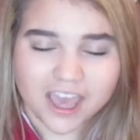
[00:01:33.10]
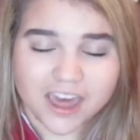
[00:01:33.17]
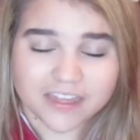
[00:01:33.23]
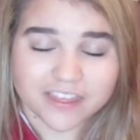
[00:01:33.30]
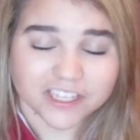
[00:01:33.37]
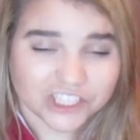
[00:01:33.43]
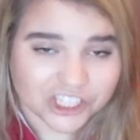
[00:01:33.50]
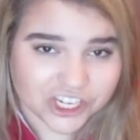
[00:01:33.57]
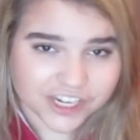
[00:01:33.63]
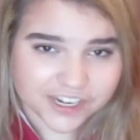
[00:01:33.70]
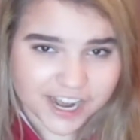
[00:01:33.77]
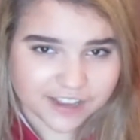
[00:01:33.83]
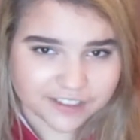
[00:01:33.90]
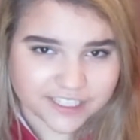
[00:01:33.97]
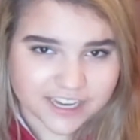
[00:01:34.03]
This year,
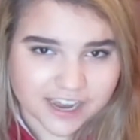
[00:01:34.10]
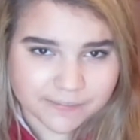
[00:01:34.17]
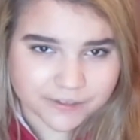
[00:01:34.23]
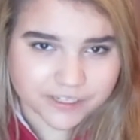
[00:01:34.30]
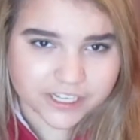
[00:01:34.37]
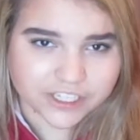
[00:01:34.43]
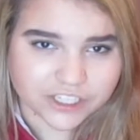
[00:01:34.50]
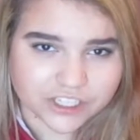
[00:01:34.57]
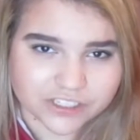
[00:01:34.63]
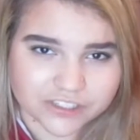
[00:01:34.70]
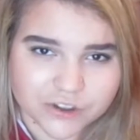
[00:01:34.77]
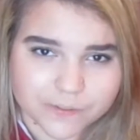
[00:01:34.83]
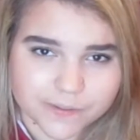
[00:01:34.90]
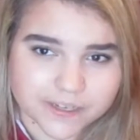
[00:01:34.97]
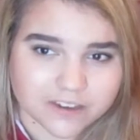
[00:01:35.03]
housing applications
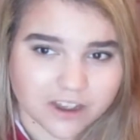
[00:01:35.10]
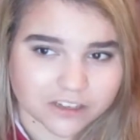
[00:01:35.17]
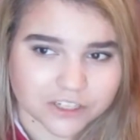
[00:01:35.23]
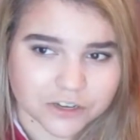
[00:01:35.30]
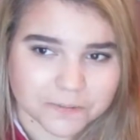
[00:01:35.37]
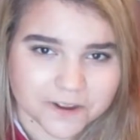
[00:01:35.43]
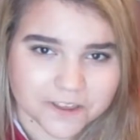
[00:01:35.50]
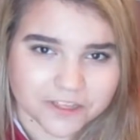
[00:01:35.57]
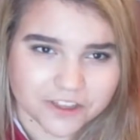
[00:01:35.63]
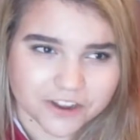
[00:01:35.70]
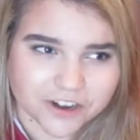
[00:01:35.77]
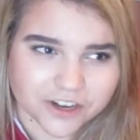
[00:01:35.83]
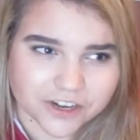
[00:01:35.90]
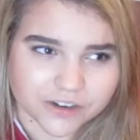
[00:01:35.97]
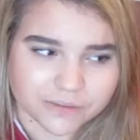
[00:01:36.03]
opened October
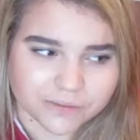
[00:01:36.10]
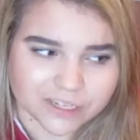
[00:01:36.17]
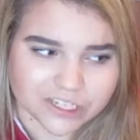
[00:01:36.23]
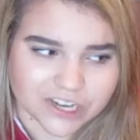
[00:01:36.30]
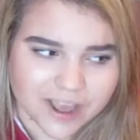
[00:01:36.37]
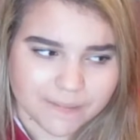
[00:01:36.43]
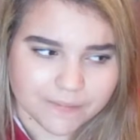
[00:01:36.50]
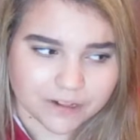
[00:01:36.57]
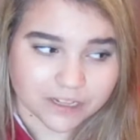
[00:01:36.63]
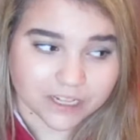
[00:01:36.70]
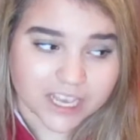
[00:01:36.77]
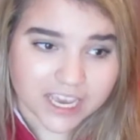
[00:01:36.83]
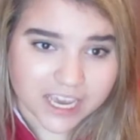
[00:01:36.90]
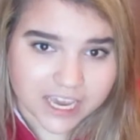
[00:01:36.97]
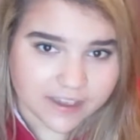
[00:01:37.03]
3rd, which I
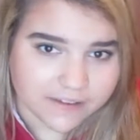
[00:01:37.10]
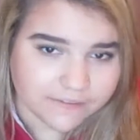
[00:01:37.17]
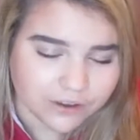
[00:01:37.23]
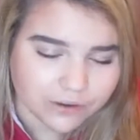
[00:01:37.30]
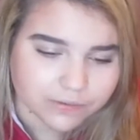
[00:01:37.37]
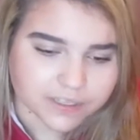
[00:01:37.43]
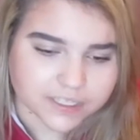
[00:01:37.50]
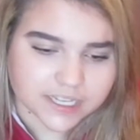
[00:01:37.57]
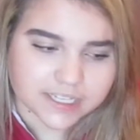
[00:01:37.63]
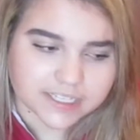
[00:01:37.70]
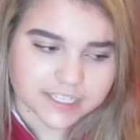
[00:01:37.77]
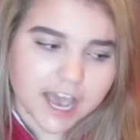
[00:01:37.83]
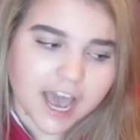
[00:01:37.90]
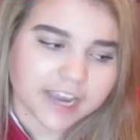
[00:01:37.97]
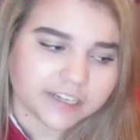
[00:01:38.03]
believe was
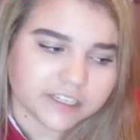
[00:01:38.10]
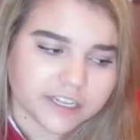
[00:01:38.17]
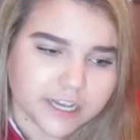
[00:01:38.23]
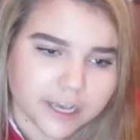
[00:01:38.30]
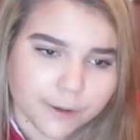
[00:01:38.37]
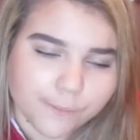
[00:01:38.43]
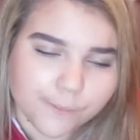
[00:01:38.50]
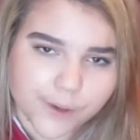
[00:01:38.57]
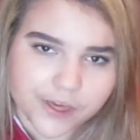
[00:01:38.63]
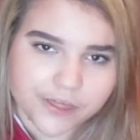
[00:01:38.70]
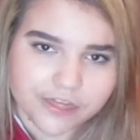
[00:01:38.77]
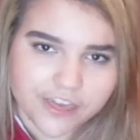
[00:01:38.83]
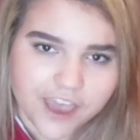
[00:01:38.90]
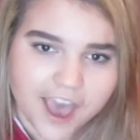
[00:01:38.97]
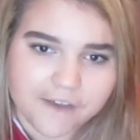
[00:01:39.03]
exactly a
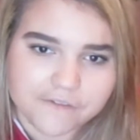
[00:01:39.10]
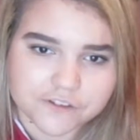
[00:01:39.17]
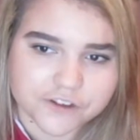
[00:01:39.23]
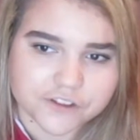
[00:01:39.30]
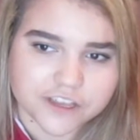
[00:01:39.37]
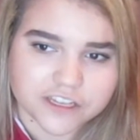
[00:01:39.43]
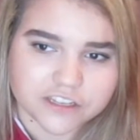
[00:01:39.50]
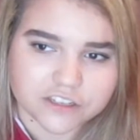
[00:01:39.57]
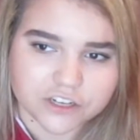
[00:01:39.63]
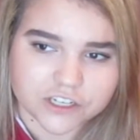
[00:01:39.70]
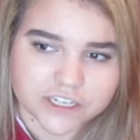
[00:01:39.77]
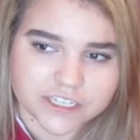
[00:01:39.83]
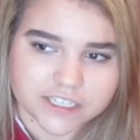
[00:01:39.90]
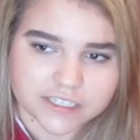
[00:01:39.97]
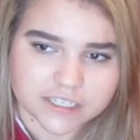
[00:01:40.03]
month after they
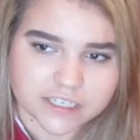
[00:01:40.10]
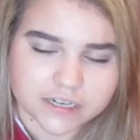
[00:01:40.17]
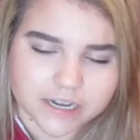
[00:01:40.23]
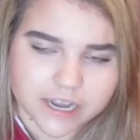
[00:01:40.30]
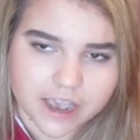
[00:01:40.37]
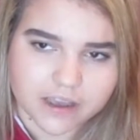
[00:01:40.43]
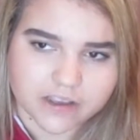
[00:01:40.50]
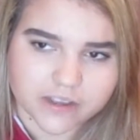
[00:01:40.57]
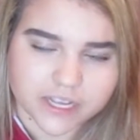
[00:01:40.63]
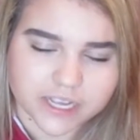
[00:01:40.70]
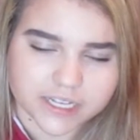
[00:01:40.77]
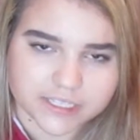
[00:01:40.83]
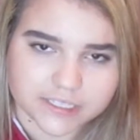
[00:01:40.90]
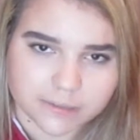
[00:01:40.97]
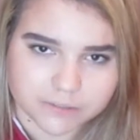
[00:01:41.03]
started sending out
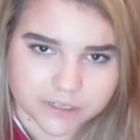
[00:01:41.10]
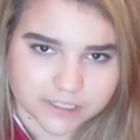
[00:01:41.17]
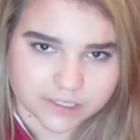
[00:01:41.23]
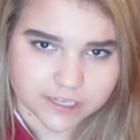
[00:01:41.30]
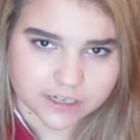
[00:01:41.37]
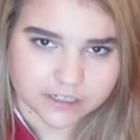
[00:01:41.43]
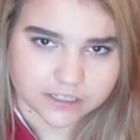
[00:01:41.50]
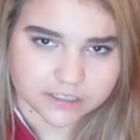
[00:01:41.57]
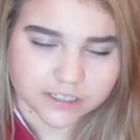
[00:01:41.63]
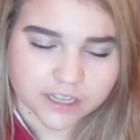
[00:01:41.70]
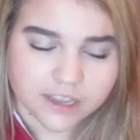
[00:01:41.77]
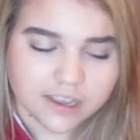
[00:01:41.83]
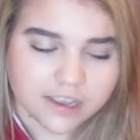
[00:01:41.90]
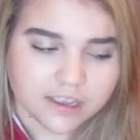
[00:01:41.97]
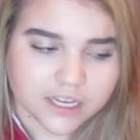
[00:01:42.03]
acceptance letters.
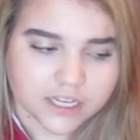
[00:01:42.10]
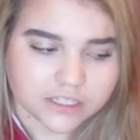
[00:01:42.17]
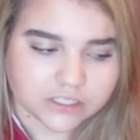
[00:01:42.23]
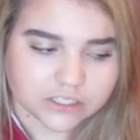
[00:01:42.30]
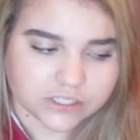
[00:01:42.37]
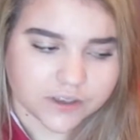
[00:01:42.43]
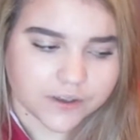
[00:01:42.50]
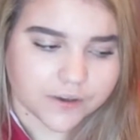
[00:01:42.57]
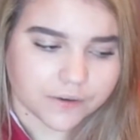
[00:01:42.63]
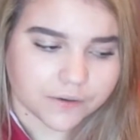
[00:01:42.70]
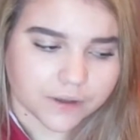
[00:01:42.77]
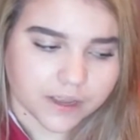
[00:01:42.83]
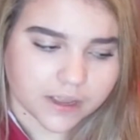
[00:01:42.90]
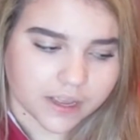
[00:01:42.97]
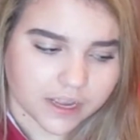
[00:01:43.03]

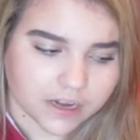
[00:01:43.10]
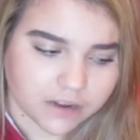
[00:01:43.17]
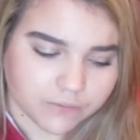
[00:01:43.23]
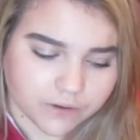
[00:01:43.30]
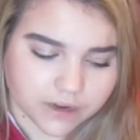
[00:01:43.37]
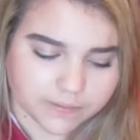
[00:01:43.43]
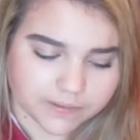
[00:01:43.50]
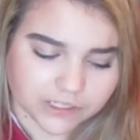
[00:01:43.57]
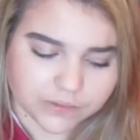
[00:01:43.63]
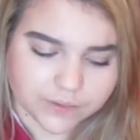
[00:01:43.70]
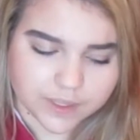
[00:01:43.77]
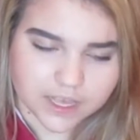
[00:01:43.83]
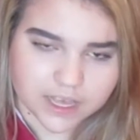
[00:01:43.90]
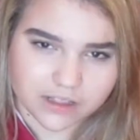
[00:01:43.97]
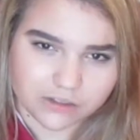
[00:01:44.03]
So anywhere between
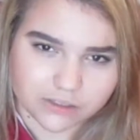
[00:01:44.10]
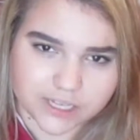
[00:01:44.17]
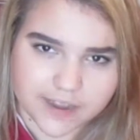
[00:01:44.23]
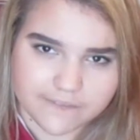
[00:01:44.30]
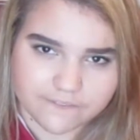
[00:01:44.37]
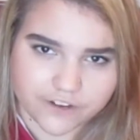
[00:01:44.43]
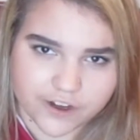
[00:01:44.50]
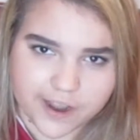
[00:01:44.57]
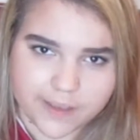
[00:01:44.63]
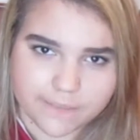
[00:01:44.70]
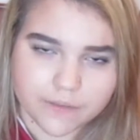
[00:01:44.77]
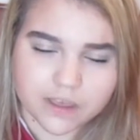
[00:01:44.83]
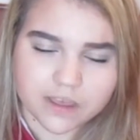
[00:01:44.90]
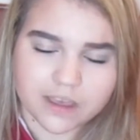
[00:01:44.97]
that little time frame